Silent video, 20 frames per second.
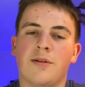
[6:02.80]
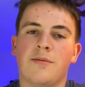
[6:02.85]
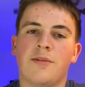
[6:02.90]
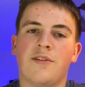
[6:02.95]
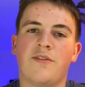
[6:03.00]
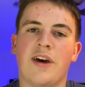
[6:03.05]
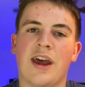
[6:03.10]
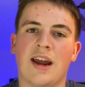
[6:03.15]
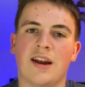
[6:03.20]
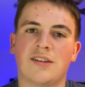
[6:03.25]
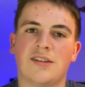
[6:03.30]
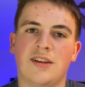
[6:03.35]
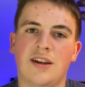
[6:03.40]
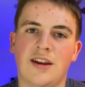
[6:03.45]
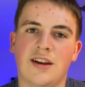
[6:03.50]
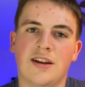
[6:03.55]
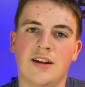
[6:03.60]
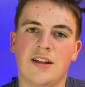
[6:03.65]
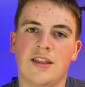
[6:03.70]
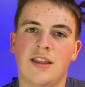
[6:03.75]
the
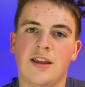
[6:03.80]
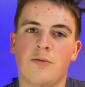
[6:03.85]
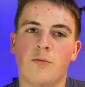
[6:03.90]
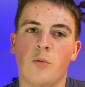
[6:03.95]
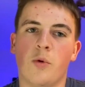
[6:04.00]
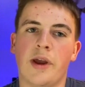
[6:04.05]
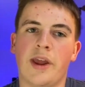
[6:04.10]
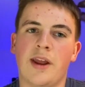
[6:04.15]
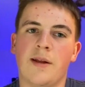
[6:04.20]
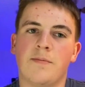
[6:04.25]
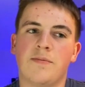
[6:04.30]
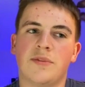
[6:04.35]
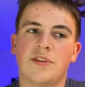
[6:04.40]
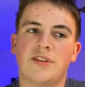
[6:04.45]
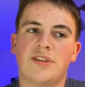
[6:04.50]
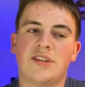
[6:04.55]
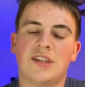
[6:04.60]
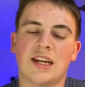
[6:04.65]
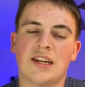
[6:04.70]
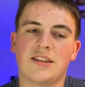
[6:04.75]
vaccine and then wait
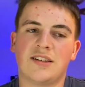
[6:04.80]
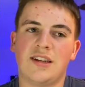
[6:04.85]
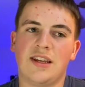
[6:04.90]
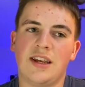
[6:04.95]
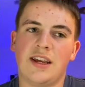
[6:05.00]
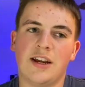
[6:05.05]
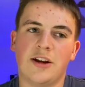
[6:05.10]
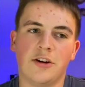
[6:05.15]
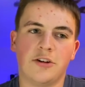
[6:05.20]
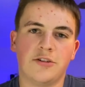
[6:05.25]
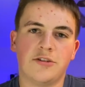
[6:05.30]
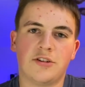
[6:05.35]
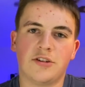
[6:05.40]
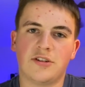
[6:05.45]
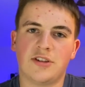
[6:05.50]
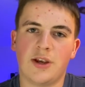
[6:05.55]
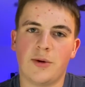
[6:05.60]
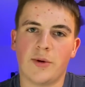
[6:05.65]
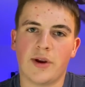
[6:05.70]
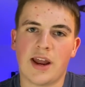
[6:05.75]
60 years to
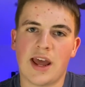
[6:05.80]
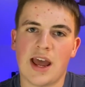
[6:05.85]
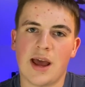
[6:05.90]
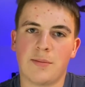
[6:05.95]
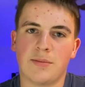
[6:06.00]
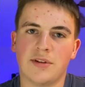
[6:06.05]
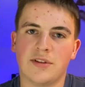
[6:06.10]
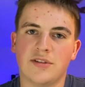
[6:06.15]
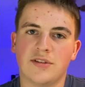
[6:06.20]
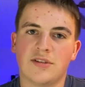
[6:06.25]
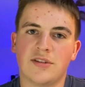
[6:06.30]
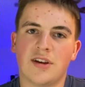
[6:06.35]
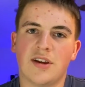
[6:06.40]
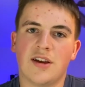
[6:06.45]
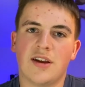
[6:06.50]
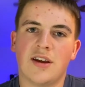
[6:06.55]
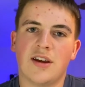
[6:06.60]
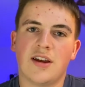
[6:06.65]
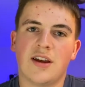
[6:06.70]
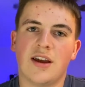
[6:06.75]
see what happens.
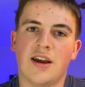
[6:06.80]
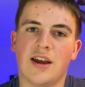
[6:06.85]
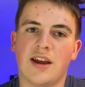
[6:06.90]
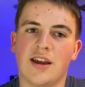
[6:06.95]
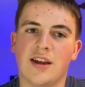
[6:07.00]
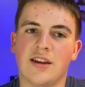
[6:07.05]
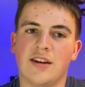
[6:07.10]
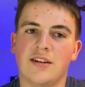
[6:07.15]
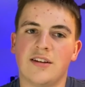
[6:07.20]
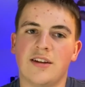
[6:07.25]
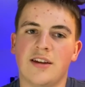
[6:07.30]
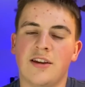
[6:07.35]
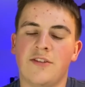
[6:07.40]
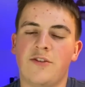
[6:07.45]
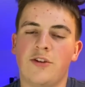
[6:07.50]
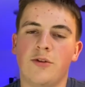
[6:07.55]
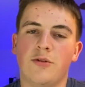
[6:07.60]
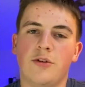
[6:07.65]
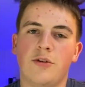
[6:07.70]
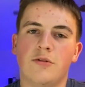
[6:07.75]
And if
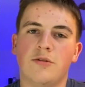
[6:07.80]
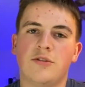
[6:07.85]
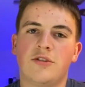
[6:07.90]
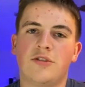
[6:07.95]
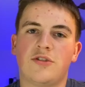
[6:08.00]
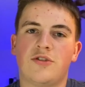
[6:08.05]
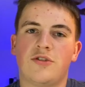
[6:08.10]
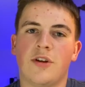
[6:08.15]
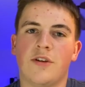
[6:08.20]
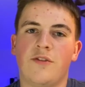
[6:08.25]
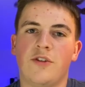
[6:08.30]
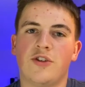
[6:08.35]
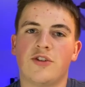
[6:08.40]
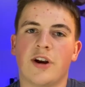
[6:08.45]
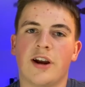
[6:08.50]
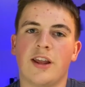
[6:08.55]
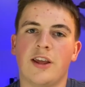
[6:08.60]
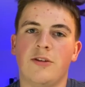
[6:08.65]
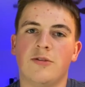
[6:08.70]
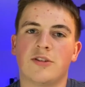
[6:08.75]
you
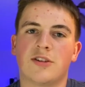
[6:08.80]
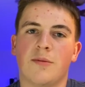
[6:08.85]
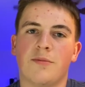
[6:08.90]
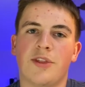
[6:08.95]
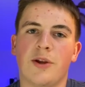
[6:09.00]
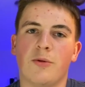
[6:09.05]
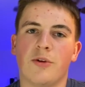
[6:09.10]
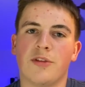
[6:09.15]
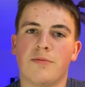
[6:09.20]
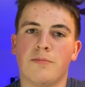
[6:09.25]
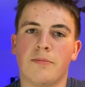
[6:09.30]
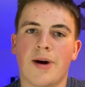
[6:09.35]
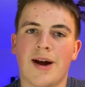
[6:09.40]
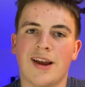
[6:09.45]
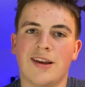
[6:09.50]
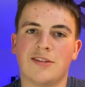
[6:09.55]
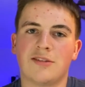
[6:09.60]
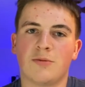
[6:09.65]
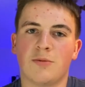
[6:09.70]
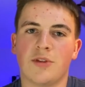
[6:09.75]
try to use something with
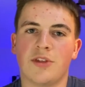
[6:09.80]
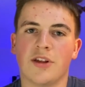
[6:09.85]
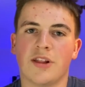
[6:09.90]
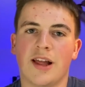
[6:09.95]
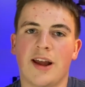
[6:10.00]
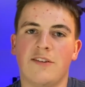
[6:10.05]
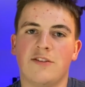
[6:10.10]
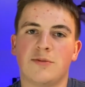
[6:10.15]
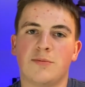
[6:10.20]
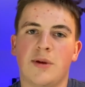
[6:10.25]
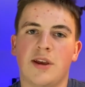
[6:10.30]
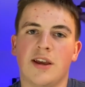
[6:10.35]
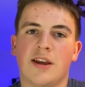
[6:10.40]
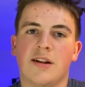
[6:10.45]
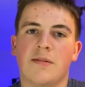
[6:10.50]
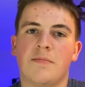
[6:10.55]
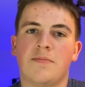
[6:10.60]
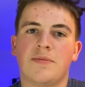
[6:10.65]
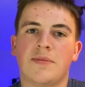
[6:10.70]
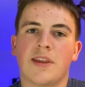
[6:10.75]
mice with a
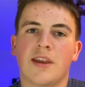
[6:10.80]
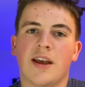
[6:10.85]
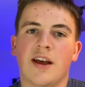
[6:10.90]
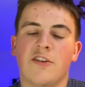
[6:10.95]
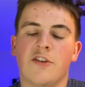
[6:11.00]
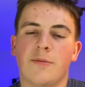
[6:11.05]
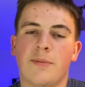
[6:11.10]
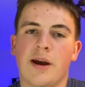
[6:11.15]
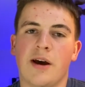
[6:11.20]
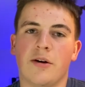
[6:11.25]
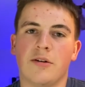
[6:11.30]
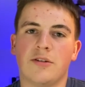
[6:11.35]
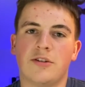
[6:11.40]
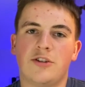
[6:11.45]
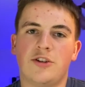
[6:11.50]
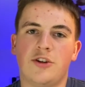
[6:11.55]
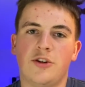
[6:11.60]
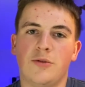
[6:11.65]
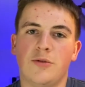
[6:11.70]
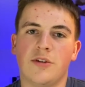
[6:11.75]
lifespan of about
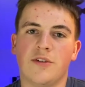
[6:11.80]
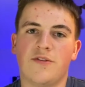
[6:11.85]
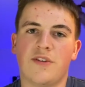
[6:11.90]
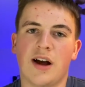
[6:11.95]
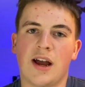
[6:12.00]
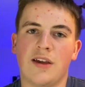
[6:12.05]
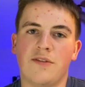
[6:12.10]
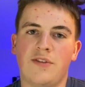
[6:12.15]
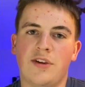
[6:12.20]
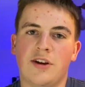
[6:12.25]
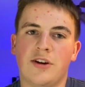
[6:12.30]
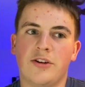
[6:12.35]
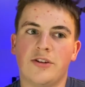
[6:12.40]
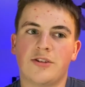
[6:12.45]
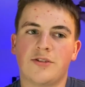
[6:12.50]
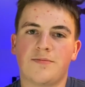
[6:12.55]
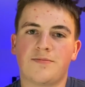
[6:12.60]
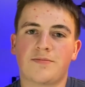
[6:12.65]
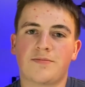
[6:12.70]
2 to 5 years,